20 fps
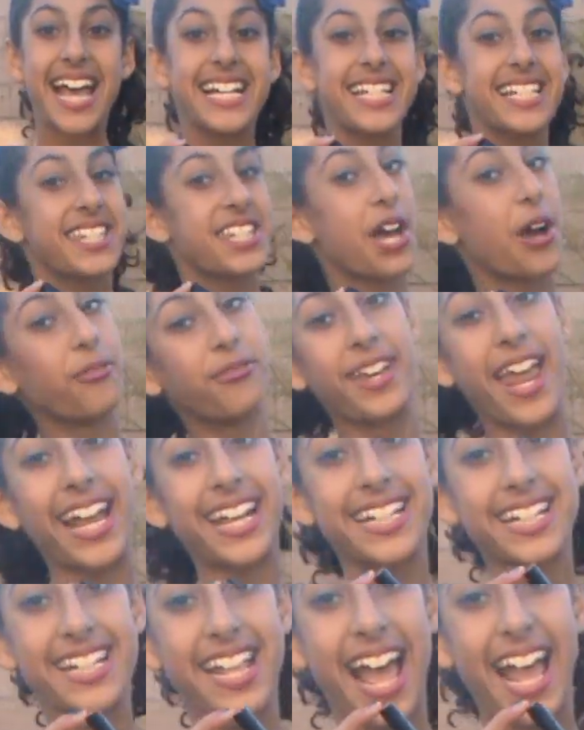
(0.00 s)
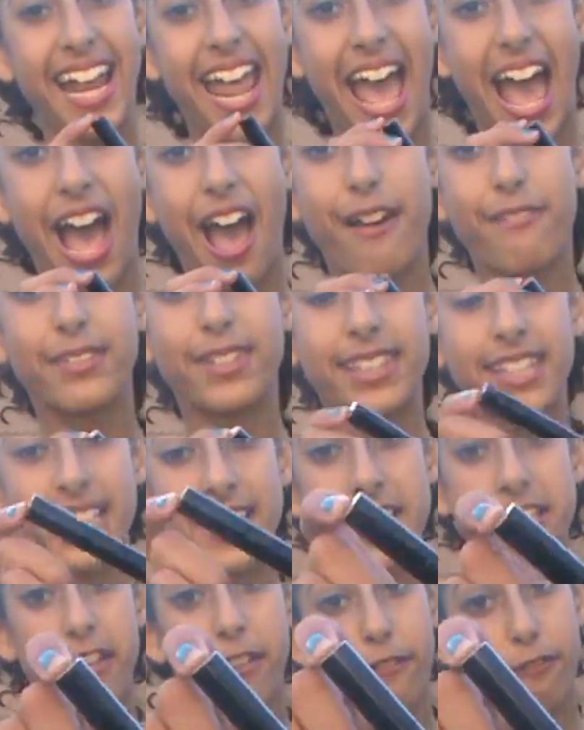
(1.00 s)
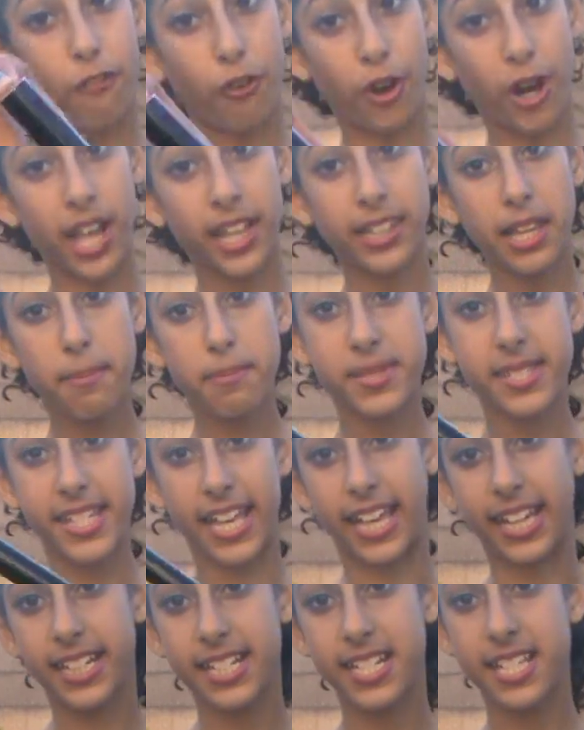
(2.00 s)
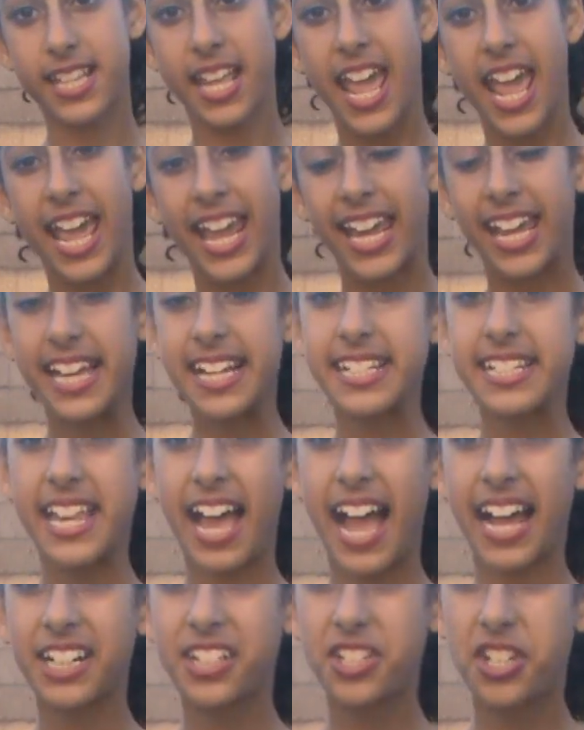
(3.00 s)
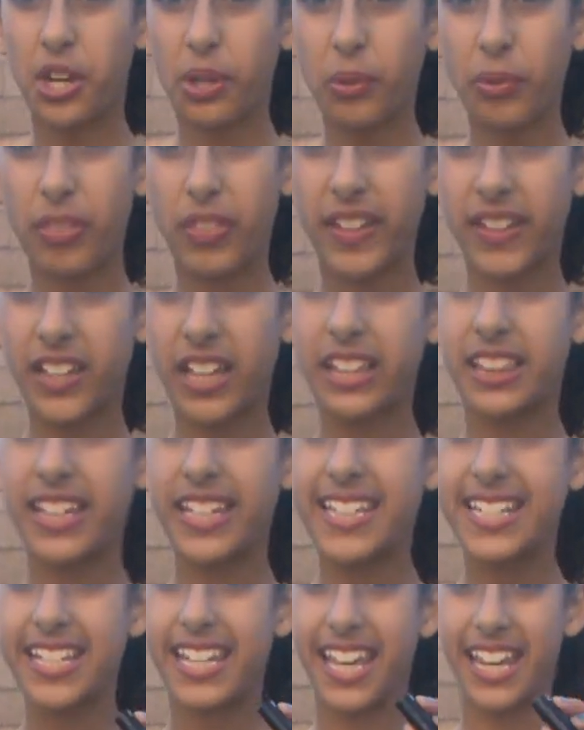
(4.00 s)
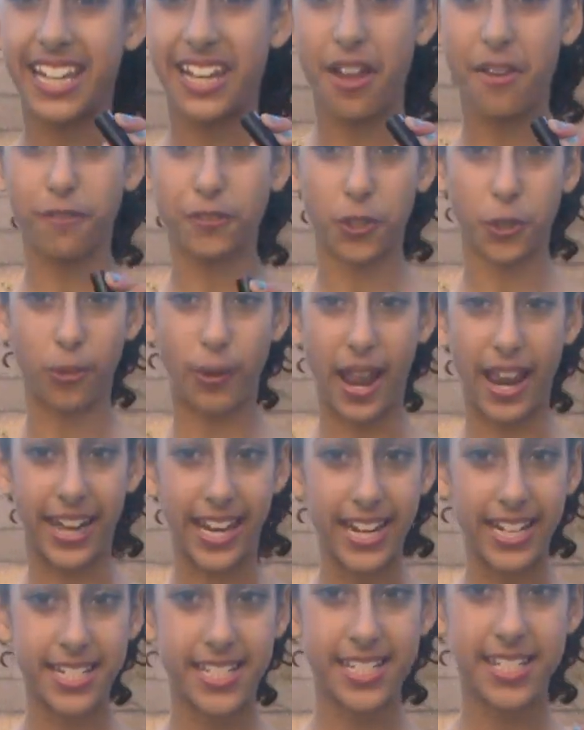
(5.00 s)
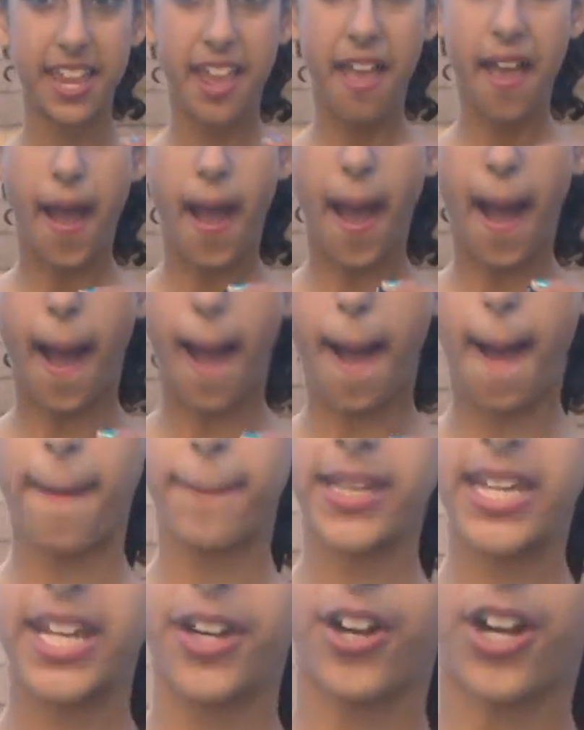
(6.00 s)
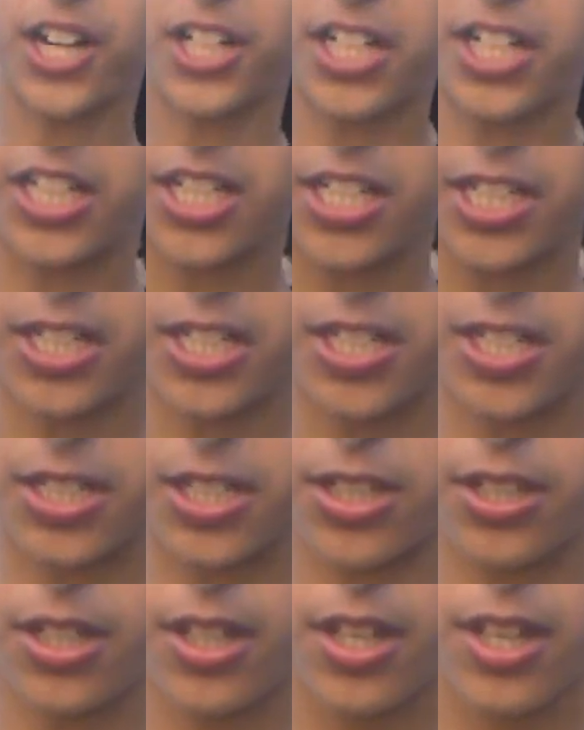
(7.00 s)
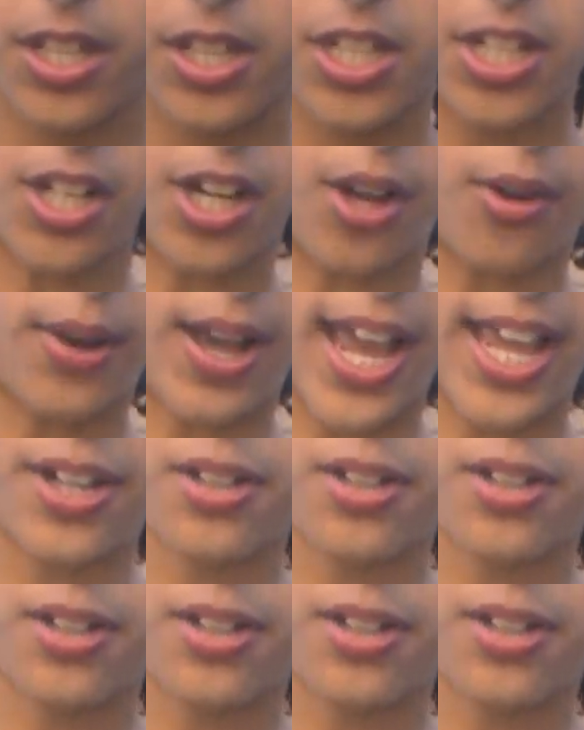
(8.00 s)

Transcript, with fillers: So next I have the Sephora lipsticks, and I don't think that these get enough credit here on I